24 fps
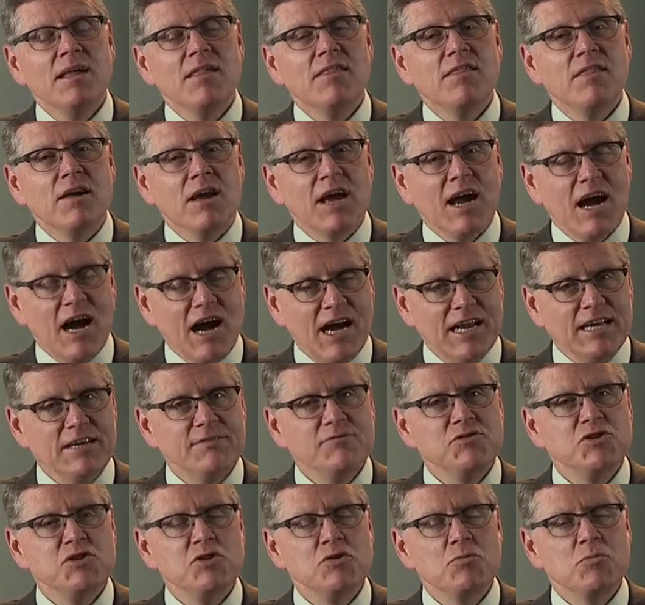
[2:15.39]
The kind
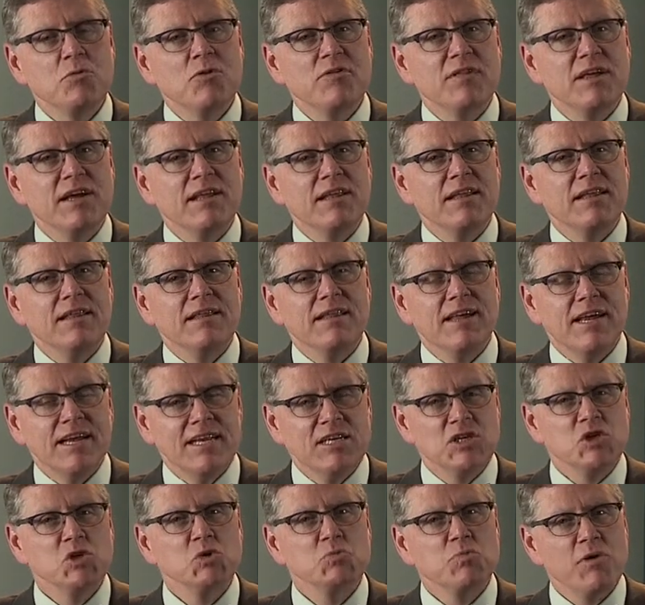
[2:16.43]
of tumor that
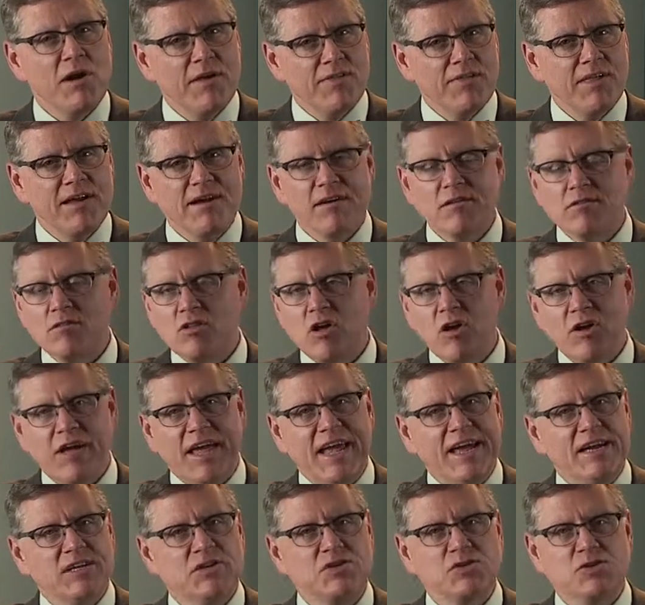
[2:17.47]
has spread there, lung
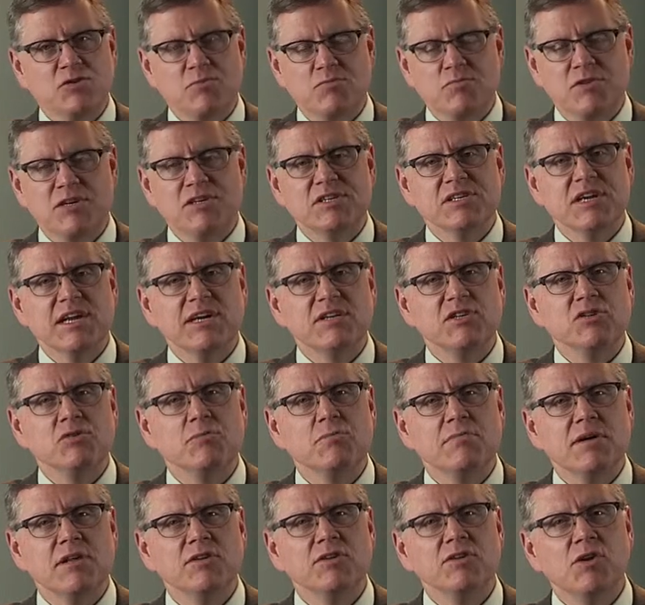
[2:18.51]
cancer, breast cancer,
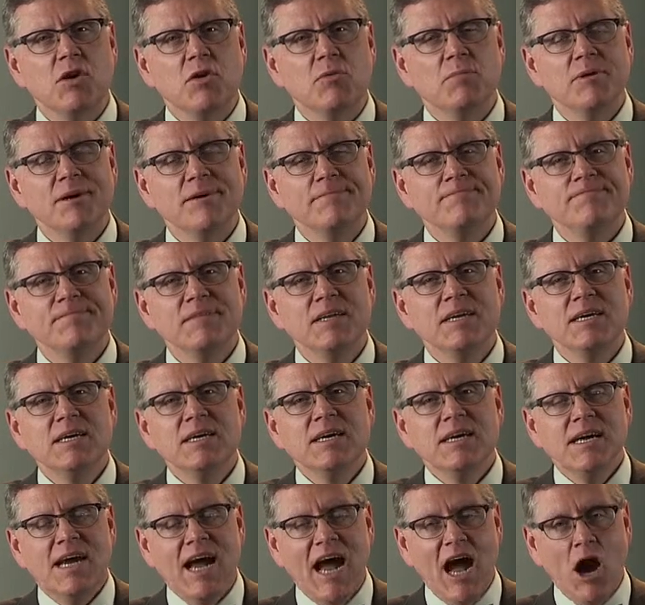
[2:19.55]
melanoma,
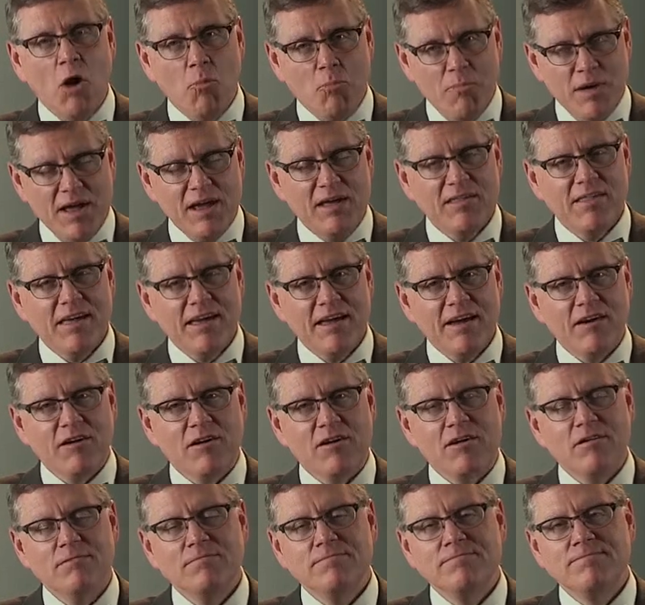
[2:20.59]
how big they
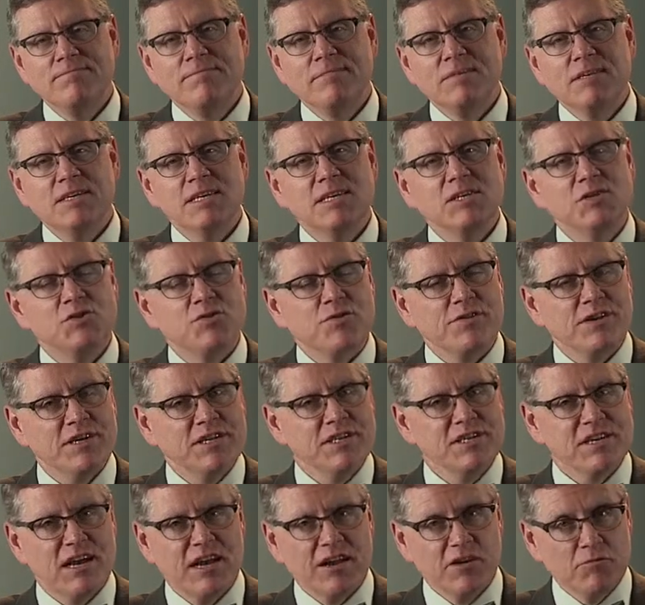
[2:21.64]
are, is there any
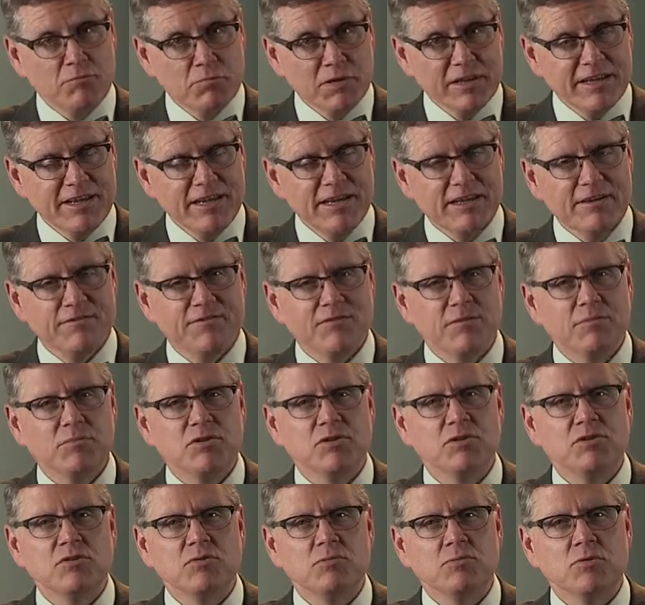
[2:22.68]
sign of bleeding from the
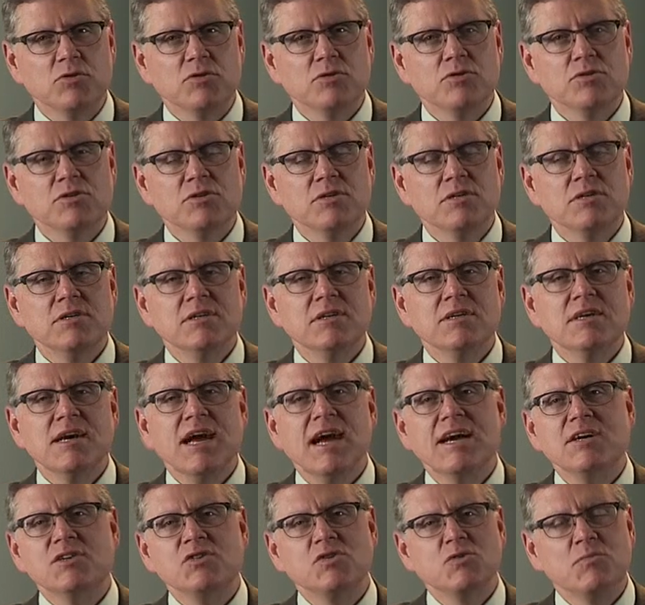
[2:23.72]
tumors,
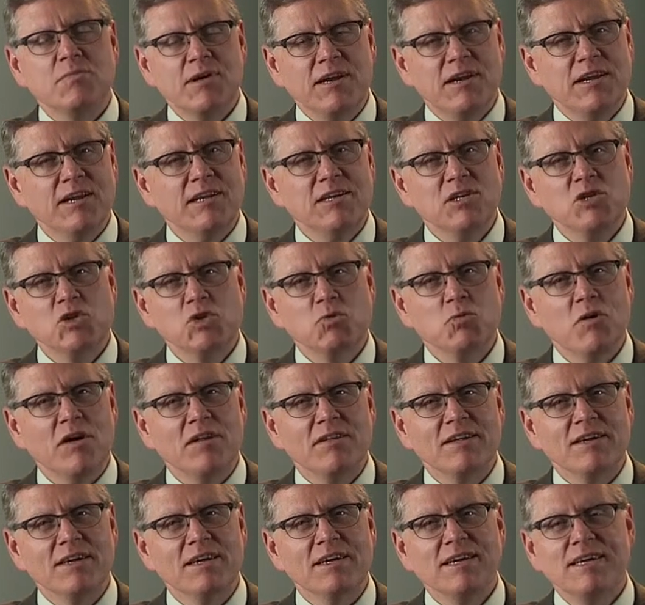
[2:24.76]
has there been any
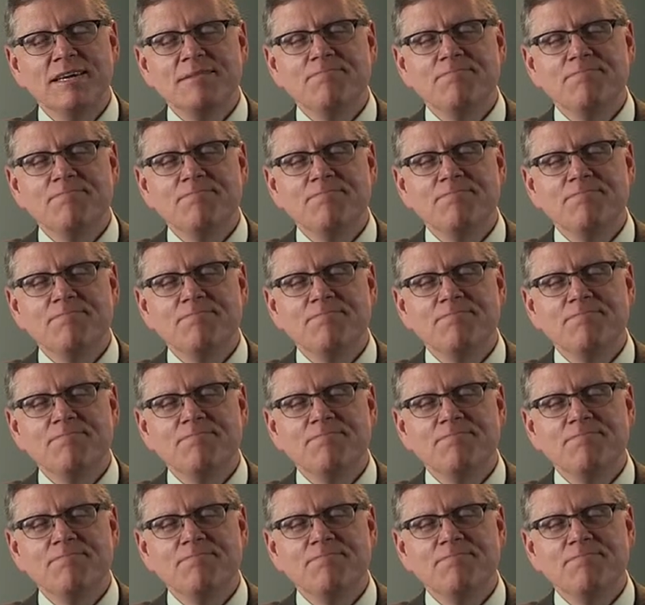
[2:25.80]
swelling,